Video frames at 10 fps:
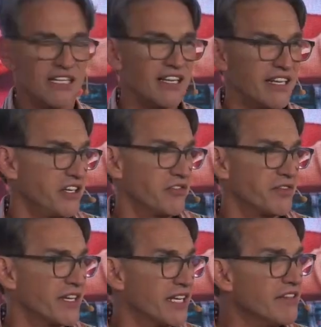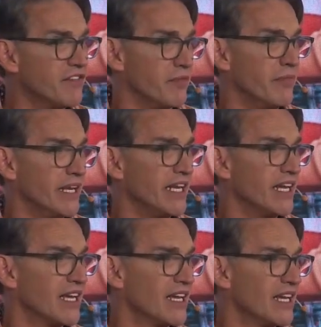Can you forgive me?
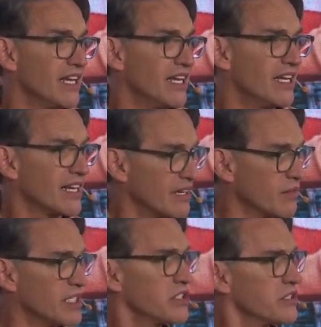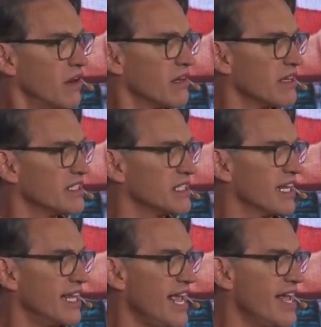Can we start this
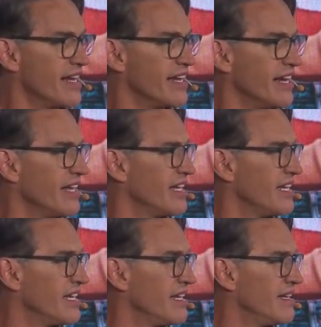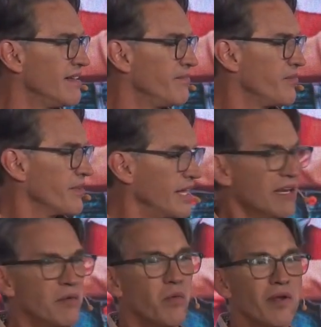again?
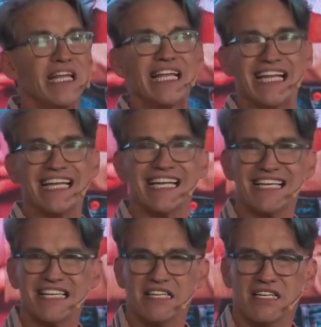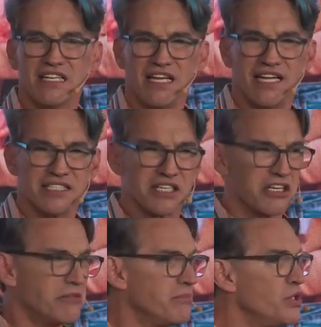Can we, as a
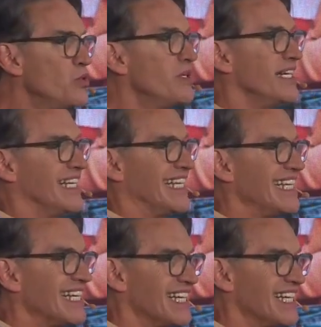community,